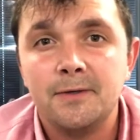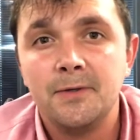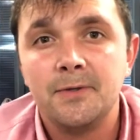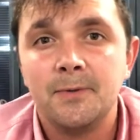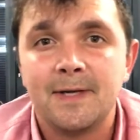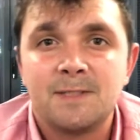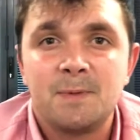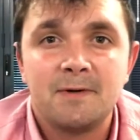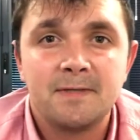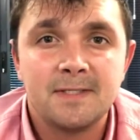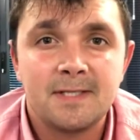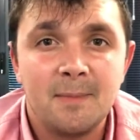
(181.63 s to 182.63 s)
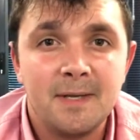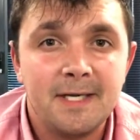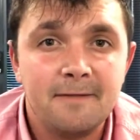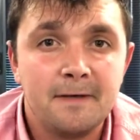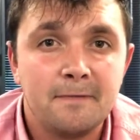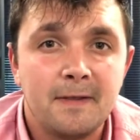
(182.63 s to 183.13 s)
new experiences come in
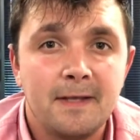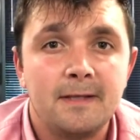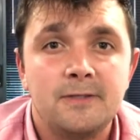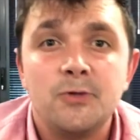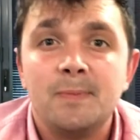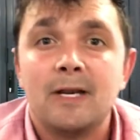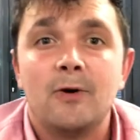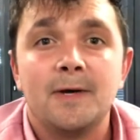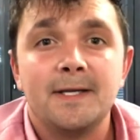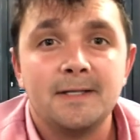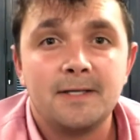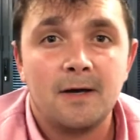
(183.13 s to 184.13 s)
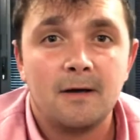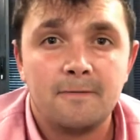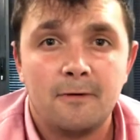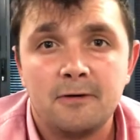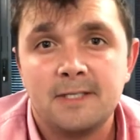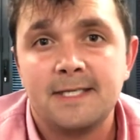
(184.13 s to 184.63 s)
even if they do belong in the dark
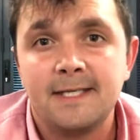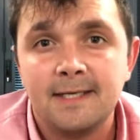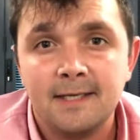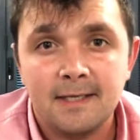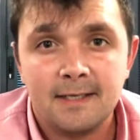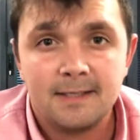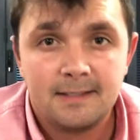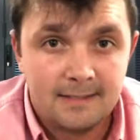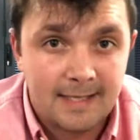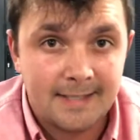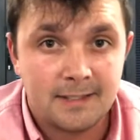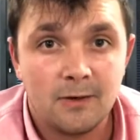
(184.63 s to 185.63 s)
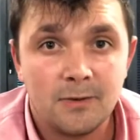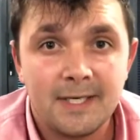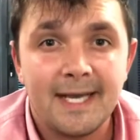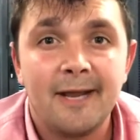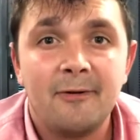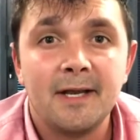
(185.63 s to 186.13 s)
foresty catalogued
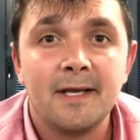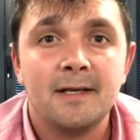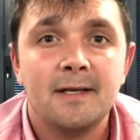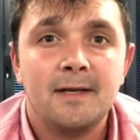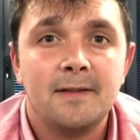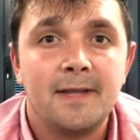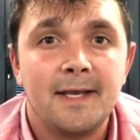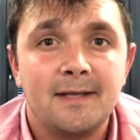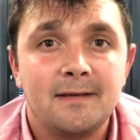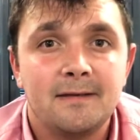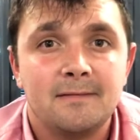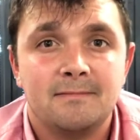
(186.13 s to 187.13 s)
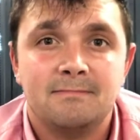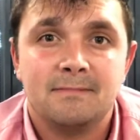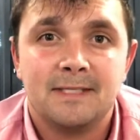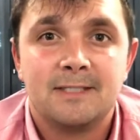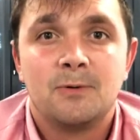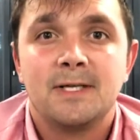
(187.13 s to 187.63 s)
area then
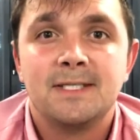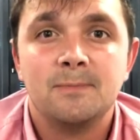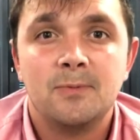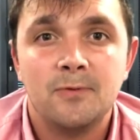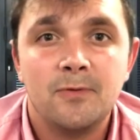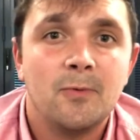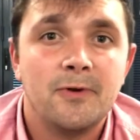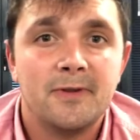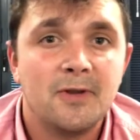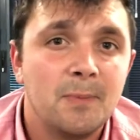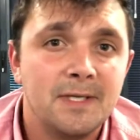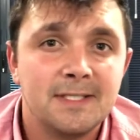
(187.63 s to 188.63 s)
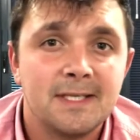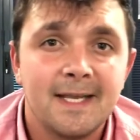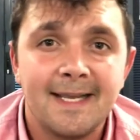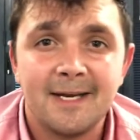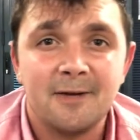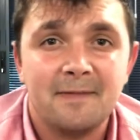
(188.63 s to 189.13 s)
it's quite simple for one of the goblins to
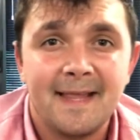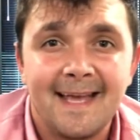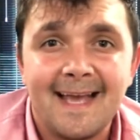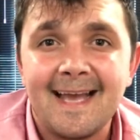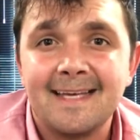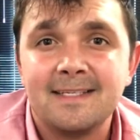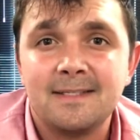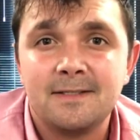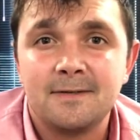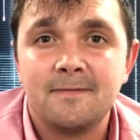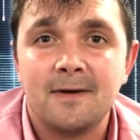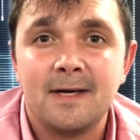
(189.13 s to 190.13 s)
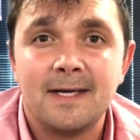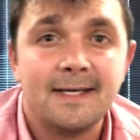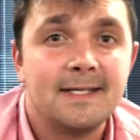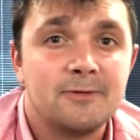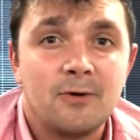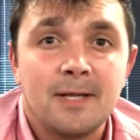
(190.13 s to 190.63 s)
take it over there and to file it in
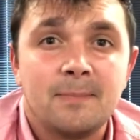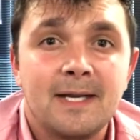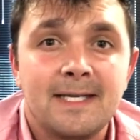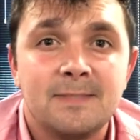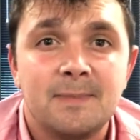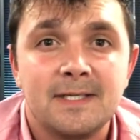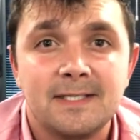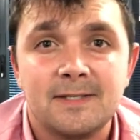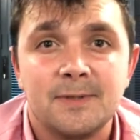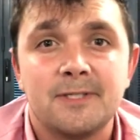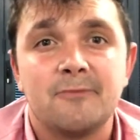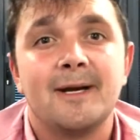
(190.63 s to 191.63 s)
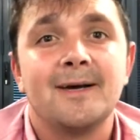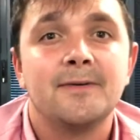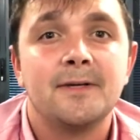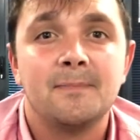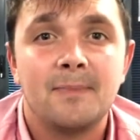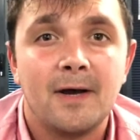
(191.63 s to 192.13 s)
its right place because it's not
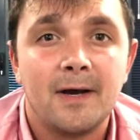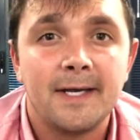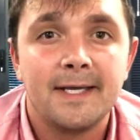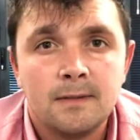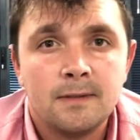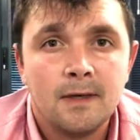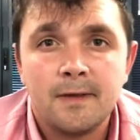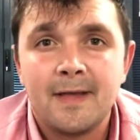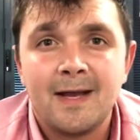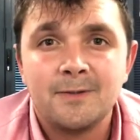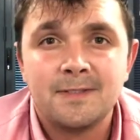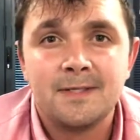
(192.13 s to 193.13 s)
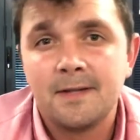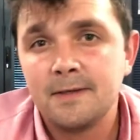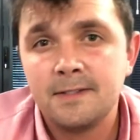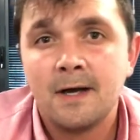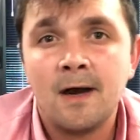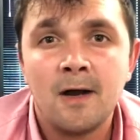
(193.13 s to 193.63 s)
surrounded by a thousand other
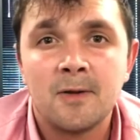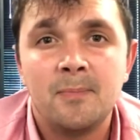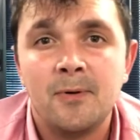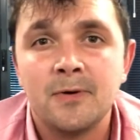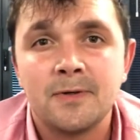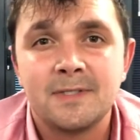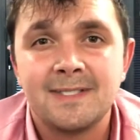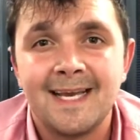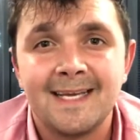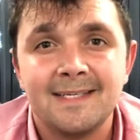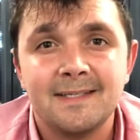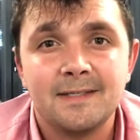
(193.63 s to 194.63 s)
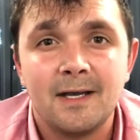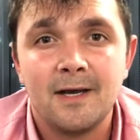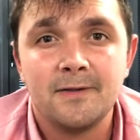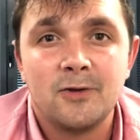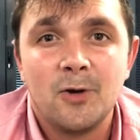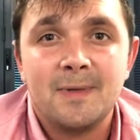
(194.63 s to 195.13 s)
dark books and
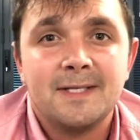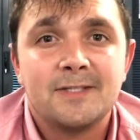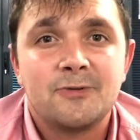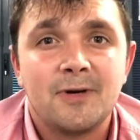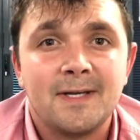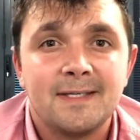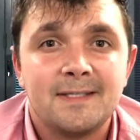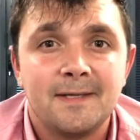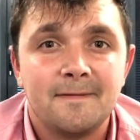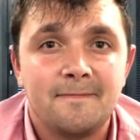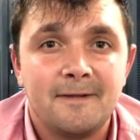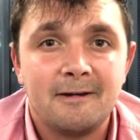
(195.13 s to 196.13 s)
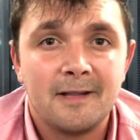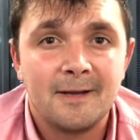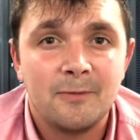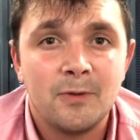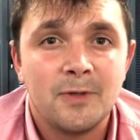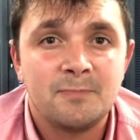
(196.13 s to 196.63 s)
other goblins trying to figure
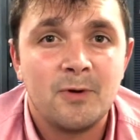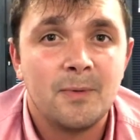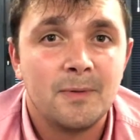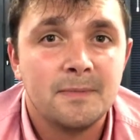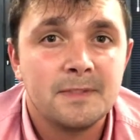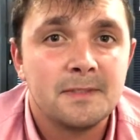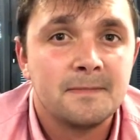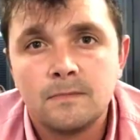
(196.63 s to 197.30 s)
out all those problems.